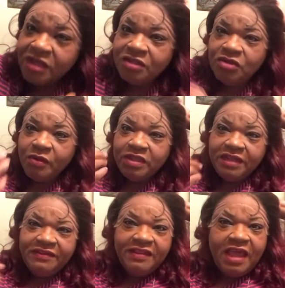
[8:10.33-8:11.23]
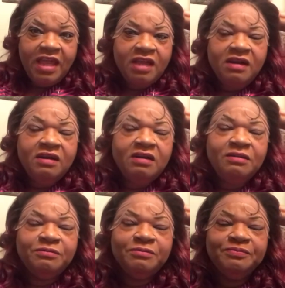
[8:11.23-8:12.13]
you know what they say,
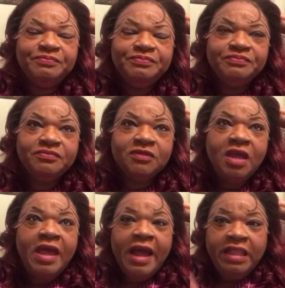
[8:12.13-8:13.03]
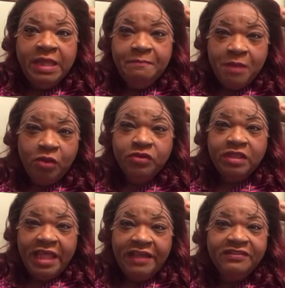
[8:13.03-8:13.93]
how they melt the
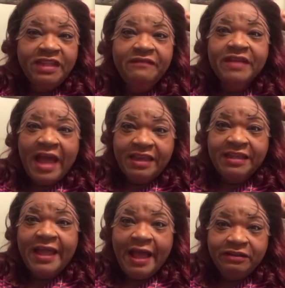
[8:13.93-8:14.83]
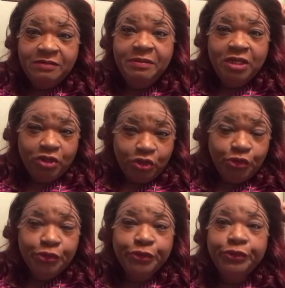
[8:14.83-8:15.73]
lace. And I've got to be
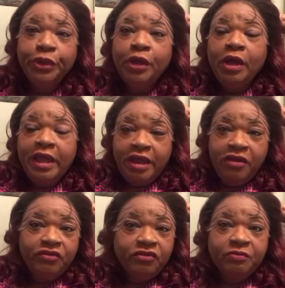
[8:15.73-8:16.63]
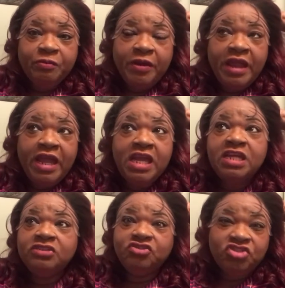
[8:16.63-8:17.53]
glued, hairspray
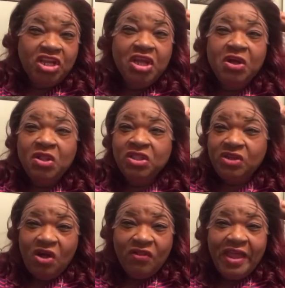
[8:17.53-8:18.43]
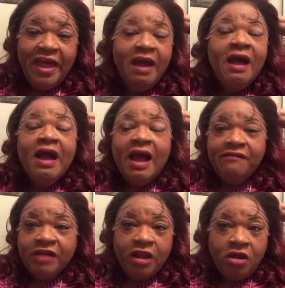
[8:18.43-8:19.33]
and gel and all that.
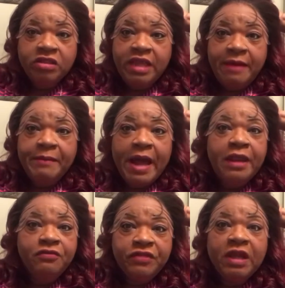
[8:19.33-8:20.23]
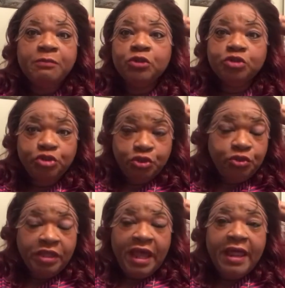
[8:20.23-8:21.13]
I've got all that. But I don't think I'm going to
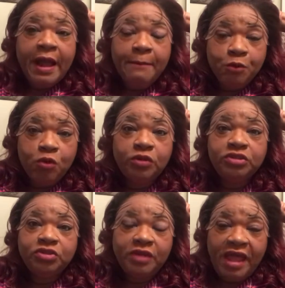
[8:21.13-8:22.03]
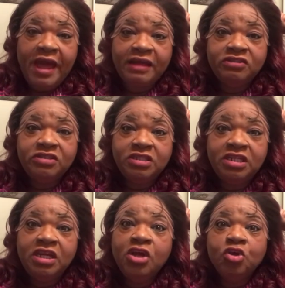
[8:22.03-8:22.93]
do that. I'm going to actually